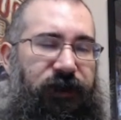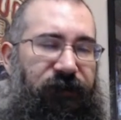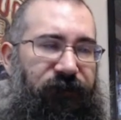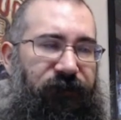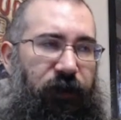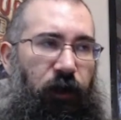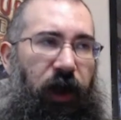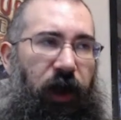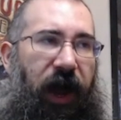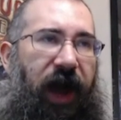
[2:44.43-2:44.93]
if
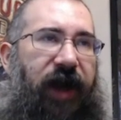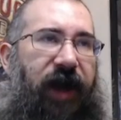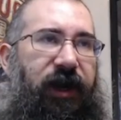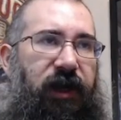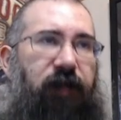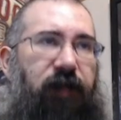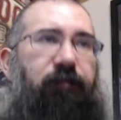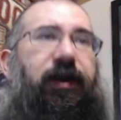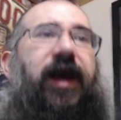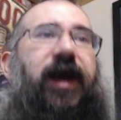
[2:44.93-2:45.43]
you had a
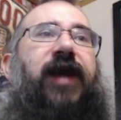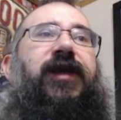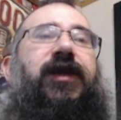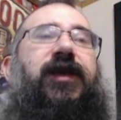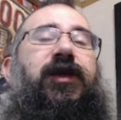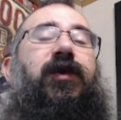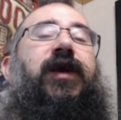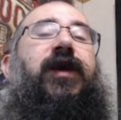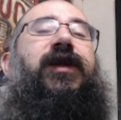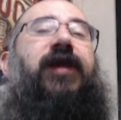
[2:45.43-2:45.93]

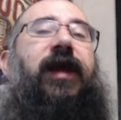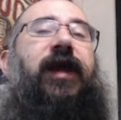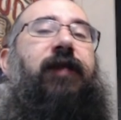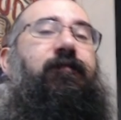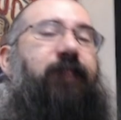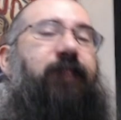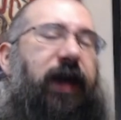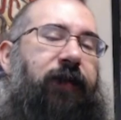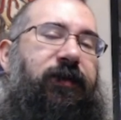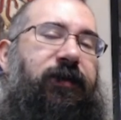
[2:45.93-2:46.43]
companion, you had to like
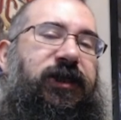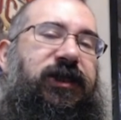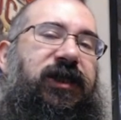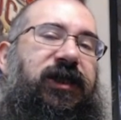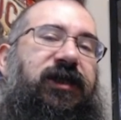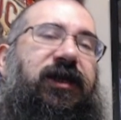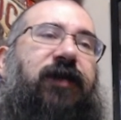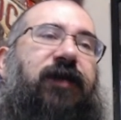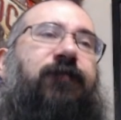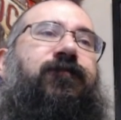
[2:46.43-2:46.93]

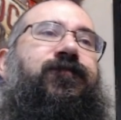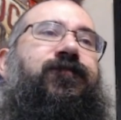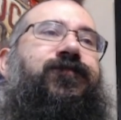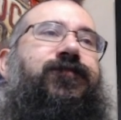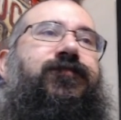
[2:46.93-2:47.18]
babysit them,